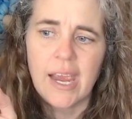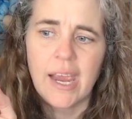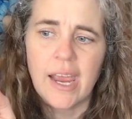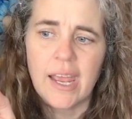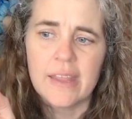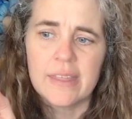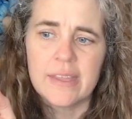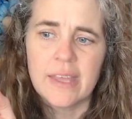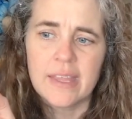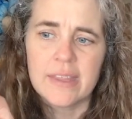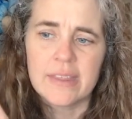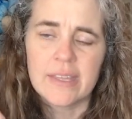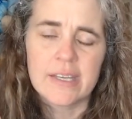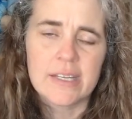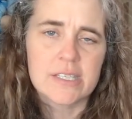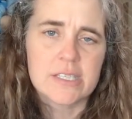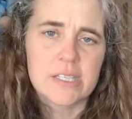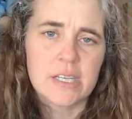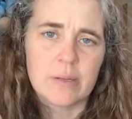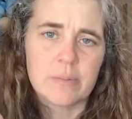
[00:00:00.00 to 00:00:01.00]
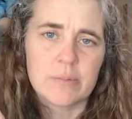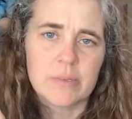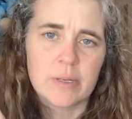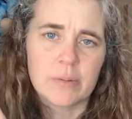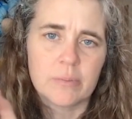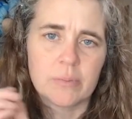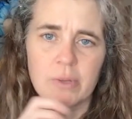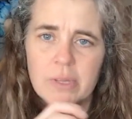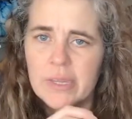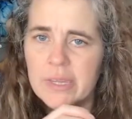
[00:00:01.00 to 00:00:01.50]
and then they seamed
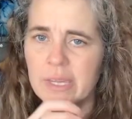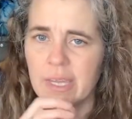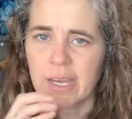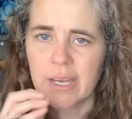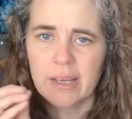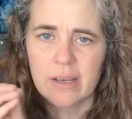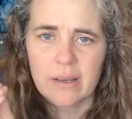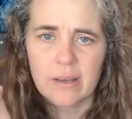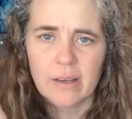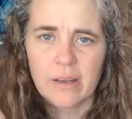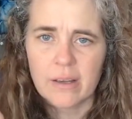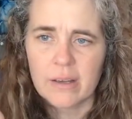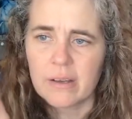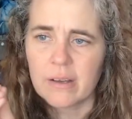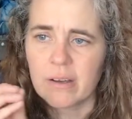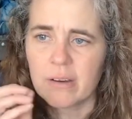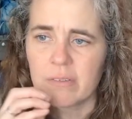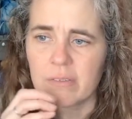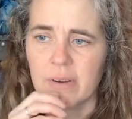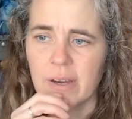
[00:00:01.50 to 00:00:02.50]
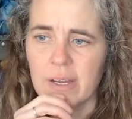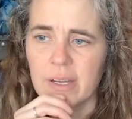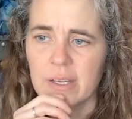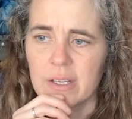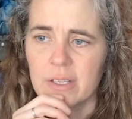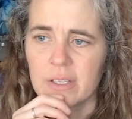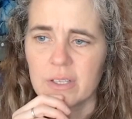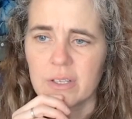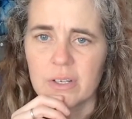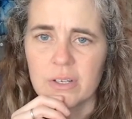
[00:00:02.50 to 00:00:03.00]
them with like a
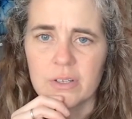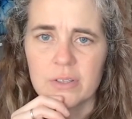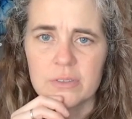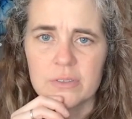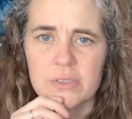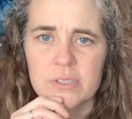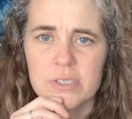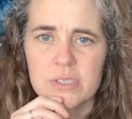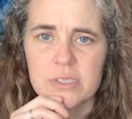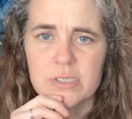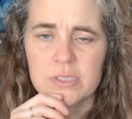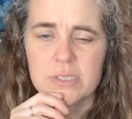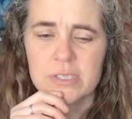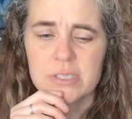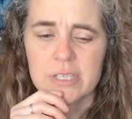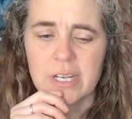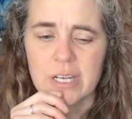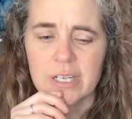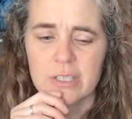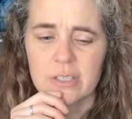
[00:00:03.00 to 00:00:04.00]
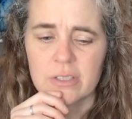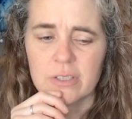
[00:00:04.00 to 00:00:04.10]
regular stitch,